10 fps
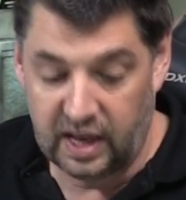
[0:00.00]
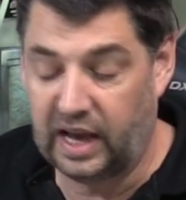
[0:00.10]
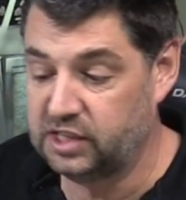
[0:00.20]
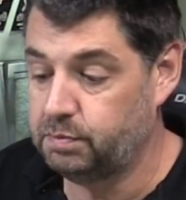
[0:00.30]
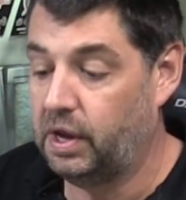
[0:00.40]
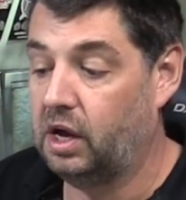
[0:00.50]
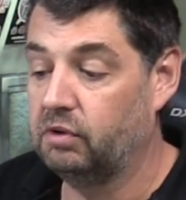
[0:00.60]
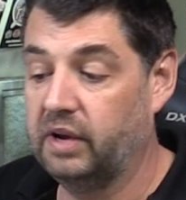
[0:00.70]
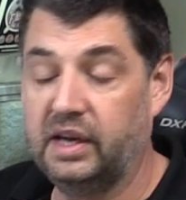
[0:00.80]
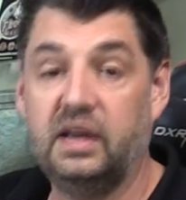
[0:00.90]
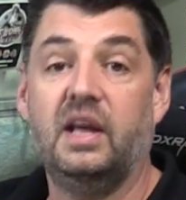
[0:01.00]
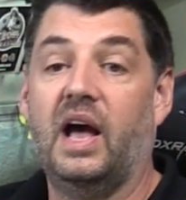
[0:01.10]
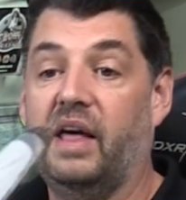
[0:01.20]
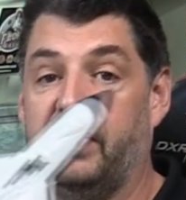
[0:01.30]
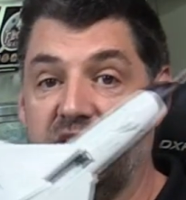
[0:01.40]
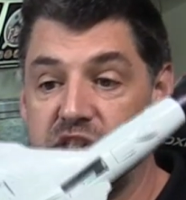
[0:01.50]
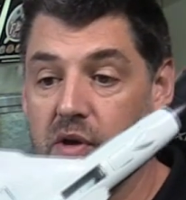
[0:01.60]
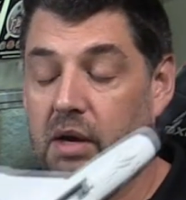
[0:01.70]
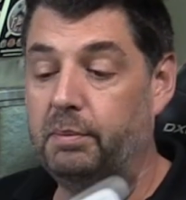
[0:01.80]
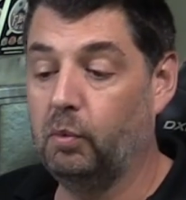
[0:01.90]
as par in and then do it.